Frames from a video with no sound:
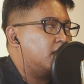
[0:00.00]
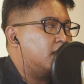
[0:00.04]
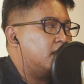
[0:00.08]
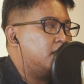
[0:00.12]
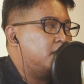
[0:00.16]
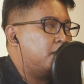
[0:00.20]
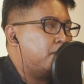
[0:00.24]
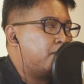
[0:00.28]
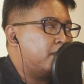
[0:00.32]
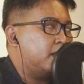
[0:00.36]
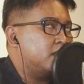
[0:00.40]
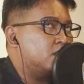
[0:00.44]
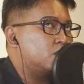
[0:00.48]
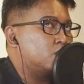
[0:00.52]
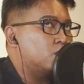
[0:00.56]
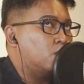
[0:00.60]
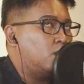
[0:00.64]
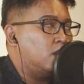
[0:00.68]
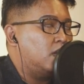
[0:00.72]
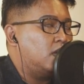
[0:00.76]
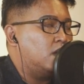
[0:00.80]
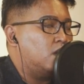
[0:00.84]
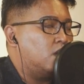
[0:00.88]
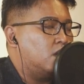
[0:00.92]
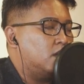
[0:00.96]
that depends
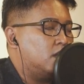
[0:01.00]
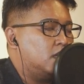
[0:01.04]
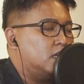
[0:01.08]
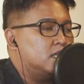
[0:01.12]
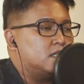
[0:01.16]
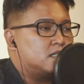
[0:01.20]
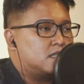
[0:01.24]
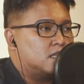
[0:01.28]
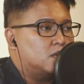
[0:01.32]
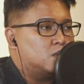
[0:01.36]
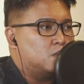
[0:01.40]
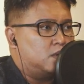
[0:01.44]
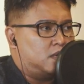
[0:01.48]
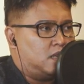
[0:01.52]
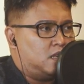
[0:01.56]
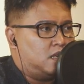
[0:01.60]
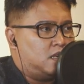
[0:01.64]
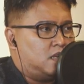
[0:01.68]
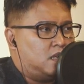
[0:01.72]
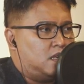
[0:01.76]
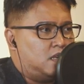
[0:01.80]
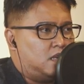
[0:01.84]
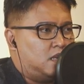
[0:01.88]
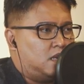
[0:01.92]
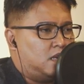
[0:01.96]
solely on
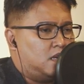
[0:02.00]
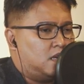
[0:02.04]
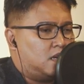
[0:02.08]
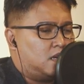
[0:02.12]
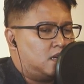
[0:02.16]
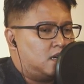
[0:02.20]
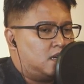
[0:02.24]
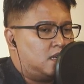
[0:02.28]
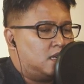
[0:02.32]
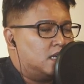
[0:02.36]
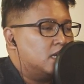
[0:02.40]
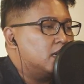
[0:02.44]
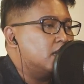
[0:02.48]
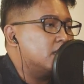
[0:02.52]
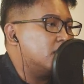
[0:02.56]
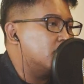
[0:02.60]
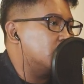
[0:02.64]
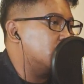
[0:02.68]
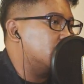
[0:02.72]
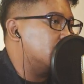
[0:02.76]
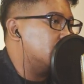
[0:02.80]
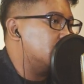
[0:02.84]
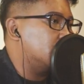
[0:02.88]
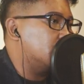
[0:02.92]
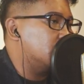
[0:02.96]
Insta-worthy uh, the the
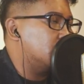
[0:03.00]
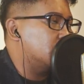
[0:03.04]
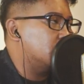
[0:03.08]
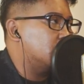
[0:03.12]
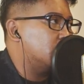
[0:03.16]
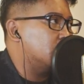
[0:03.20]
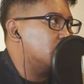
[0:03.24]
the the,